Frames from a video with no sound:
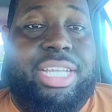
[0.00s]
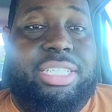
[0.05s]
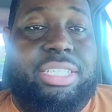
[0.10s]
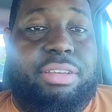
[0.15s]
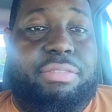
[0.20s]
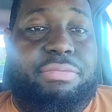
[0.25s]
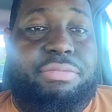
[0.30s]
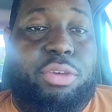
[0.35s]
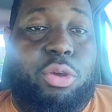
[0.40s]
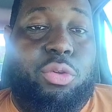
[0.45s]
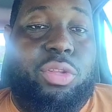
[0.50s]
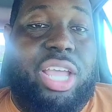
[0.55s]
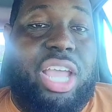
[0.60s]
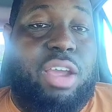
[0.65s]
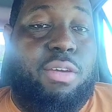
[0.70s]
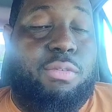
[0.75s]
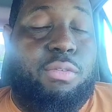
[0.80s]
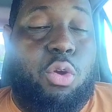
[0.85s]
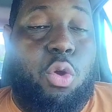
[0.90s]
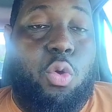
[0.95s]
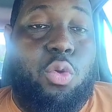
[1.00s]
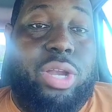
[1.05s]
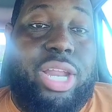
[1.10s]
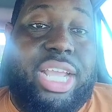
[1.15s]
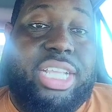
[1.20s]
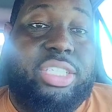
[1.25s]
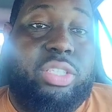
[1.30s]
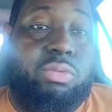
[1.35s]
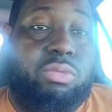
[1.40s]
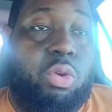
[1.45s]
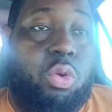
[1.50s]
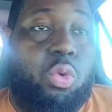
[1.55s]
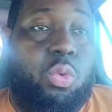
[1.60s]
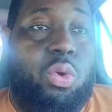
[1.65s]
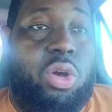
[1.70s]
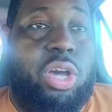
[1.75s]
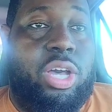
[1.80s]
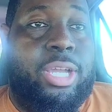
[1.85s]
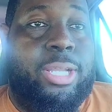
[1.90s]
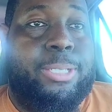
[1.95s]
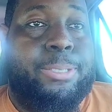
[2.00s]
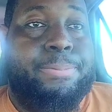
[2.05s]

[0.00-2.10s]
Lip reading: to fill that role next to Roquan,